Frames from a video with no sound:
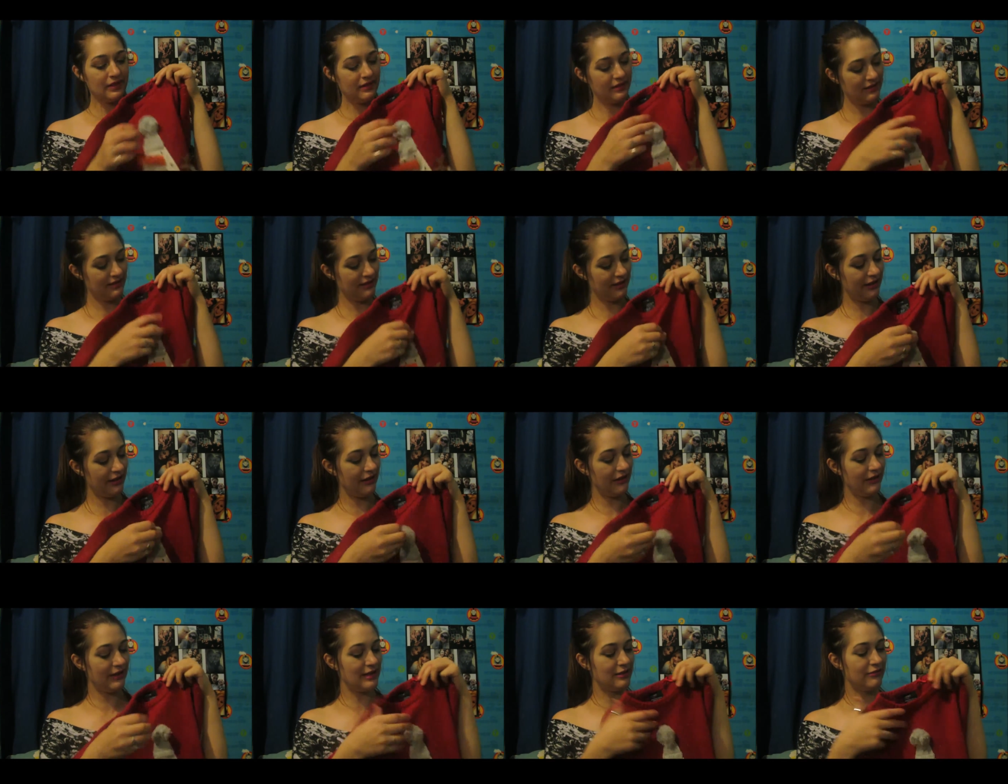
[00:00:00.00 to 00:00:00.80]
So
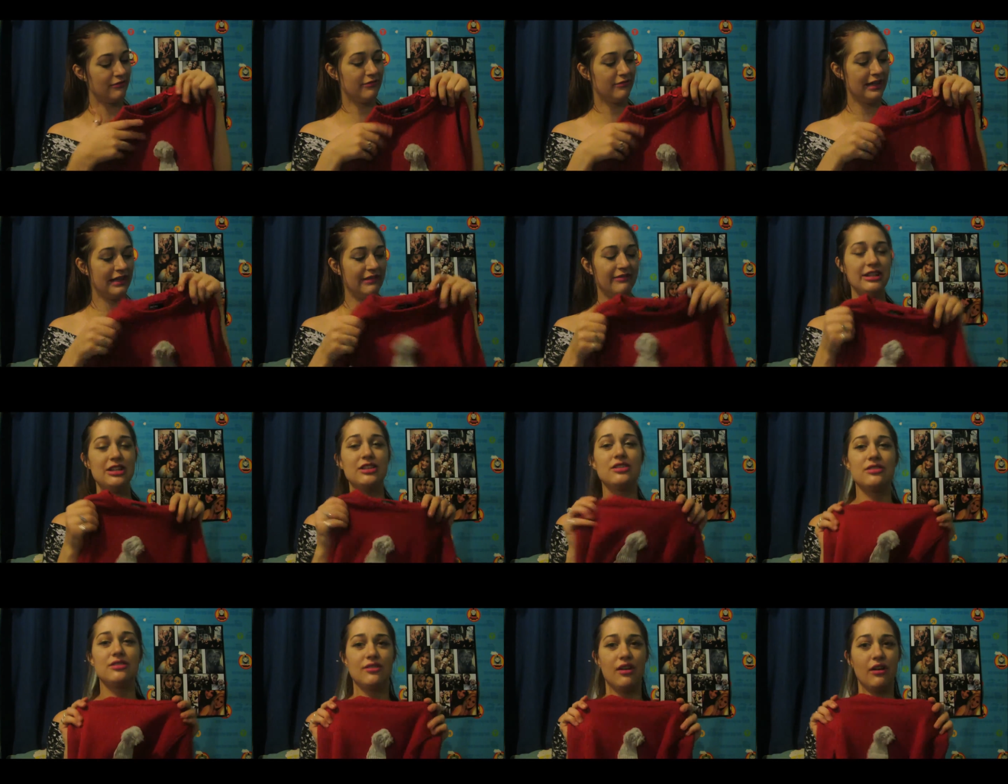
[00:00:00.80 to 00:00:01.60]
it's really
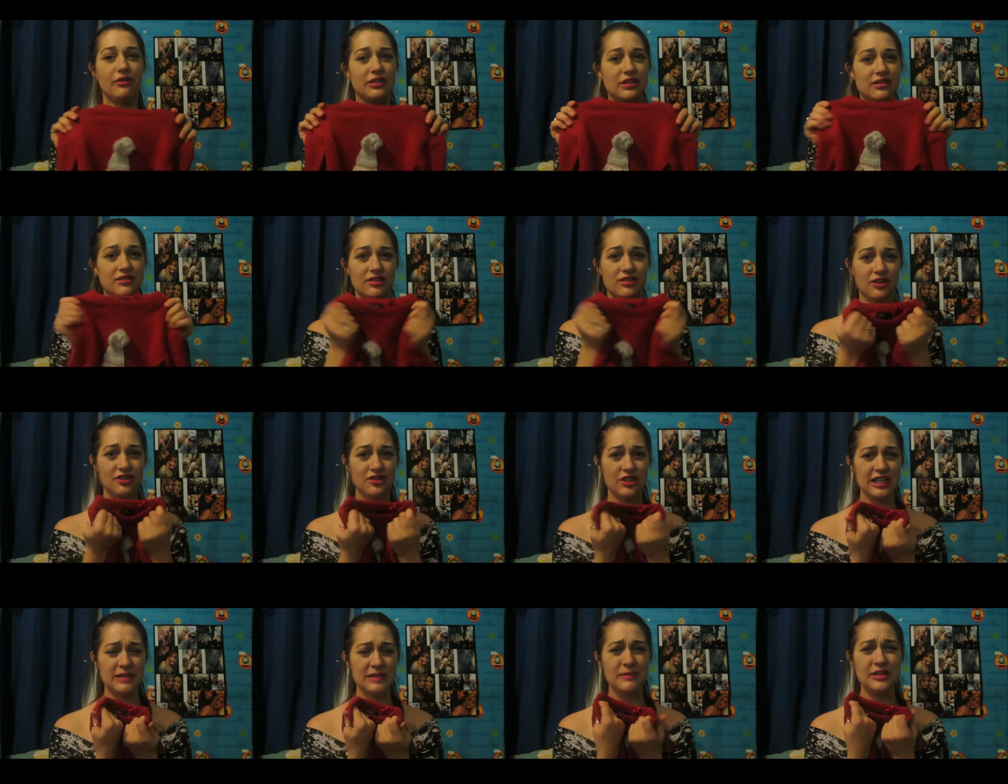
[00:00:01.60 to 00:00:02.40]
soft. It's such
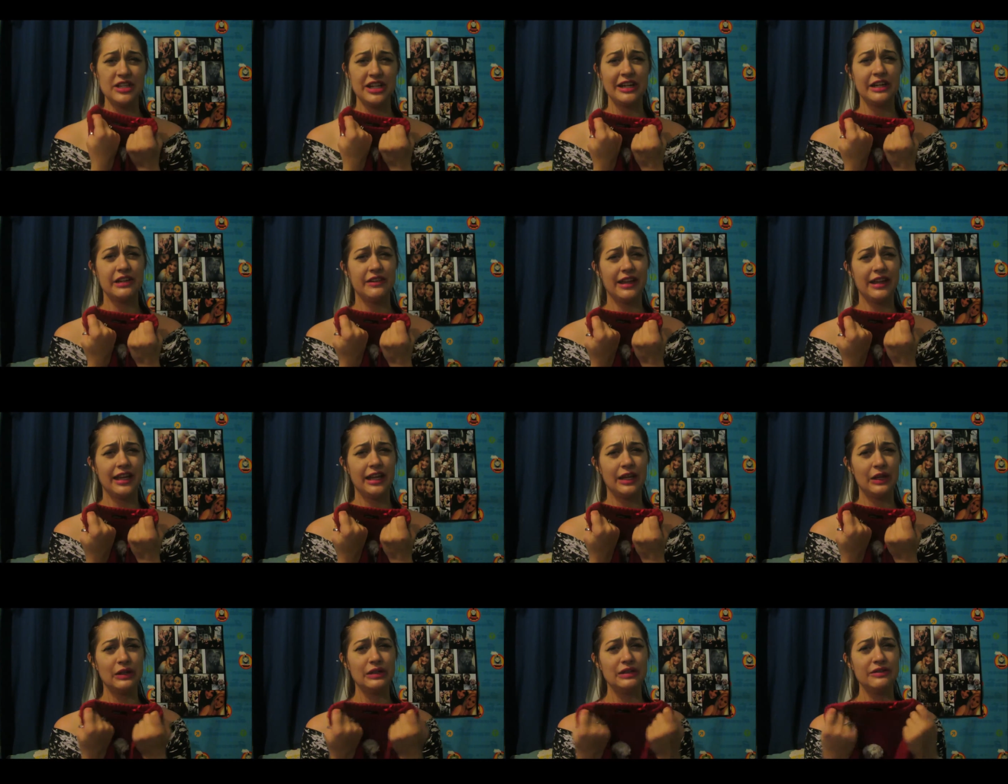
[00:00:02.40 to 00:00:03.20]
nice material they
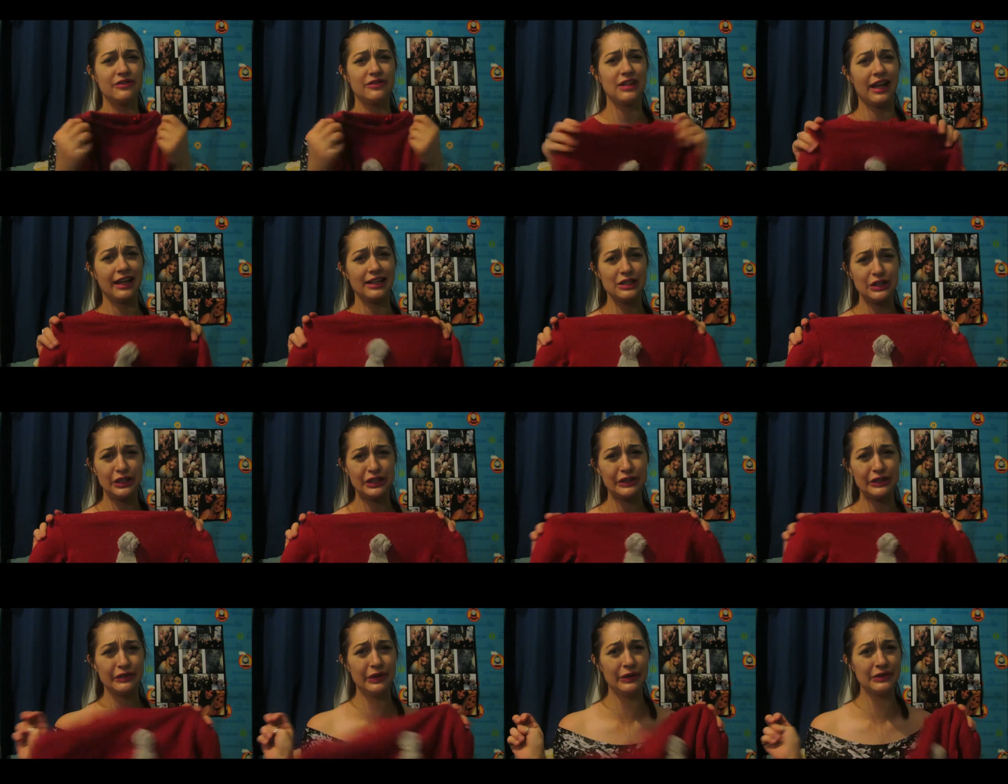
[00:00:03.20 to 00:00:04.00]
use for like
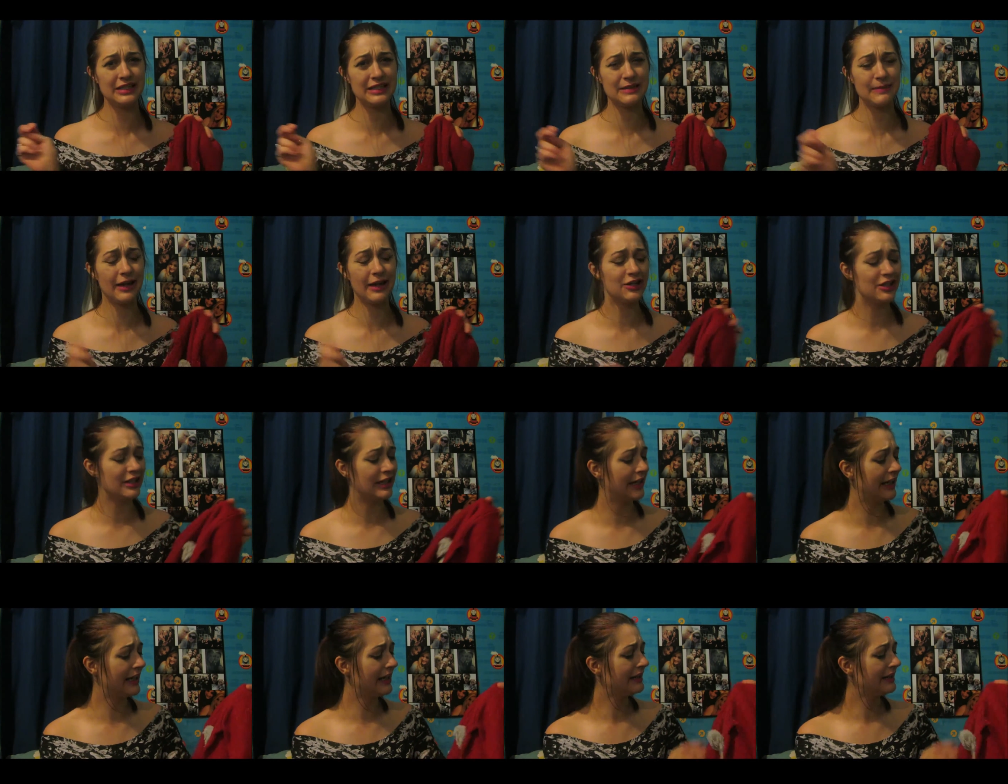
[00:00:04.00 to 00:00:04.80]
2-year-olds
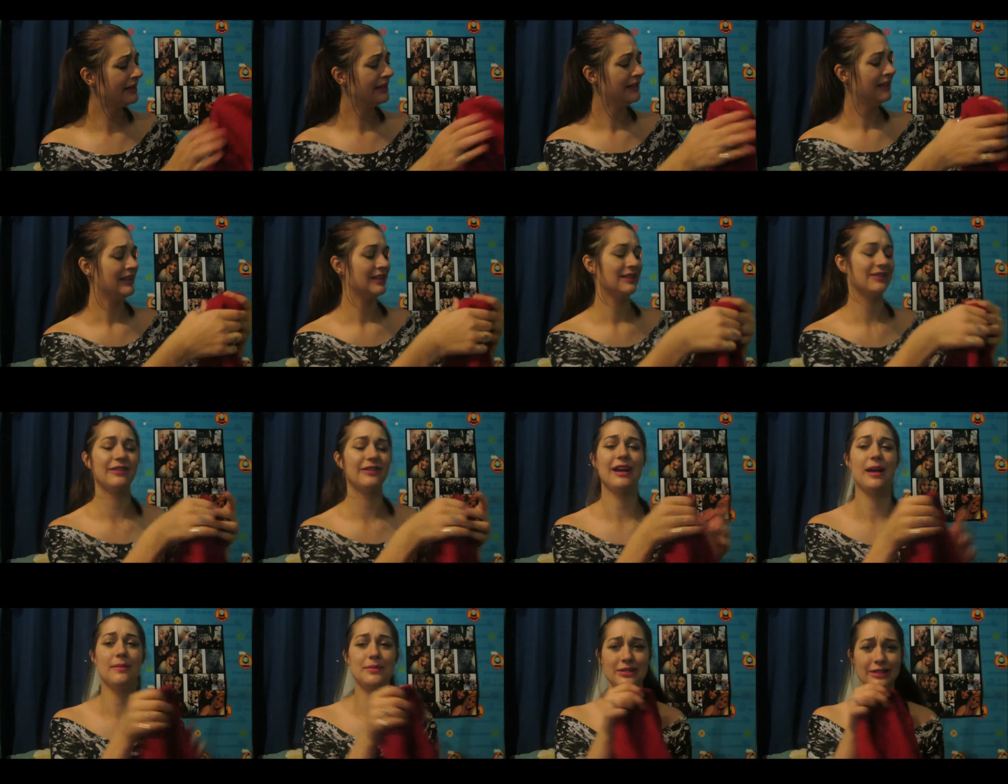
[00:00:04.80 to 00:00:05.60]
especially. So I
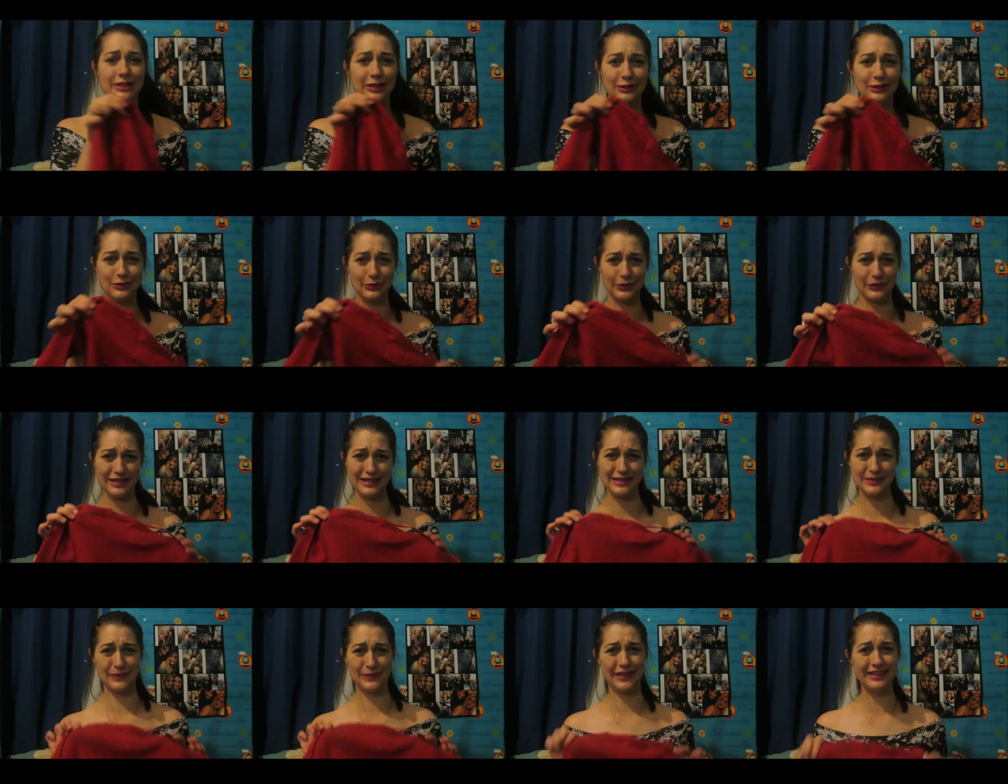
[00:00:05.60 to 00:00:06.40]
absolutely adore
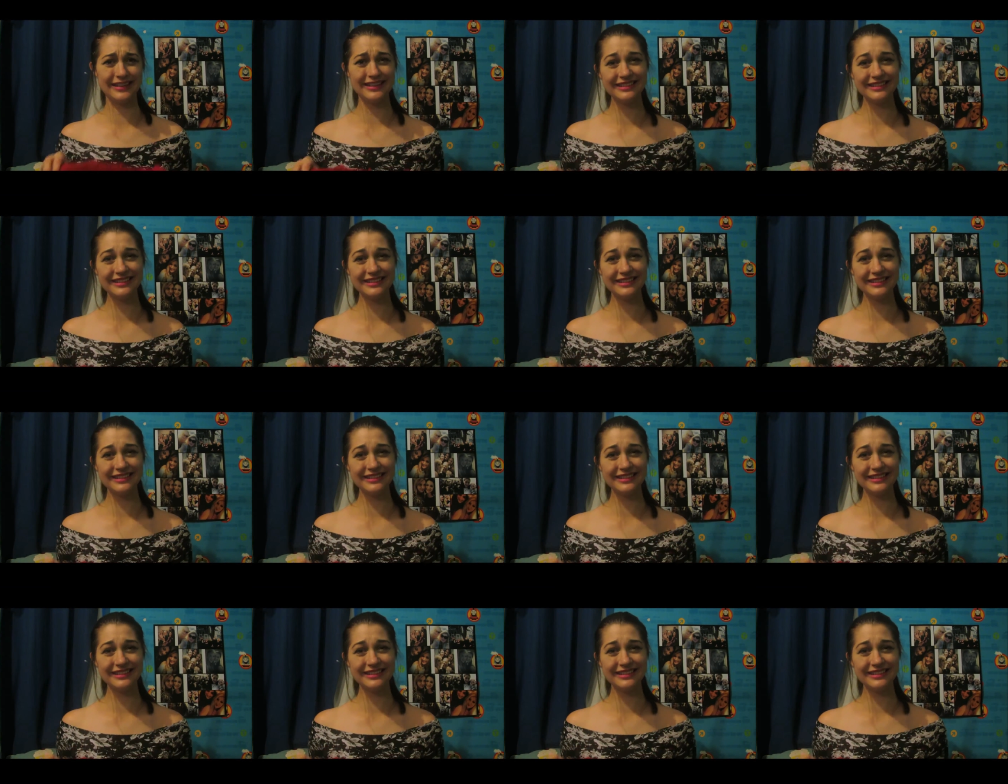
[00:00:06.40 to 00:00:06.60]
this one.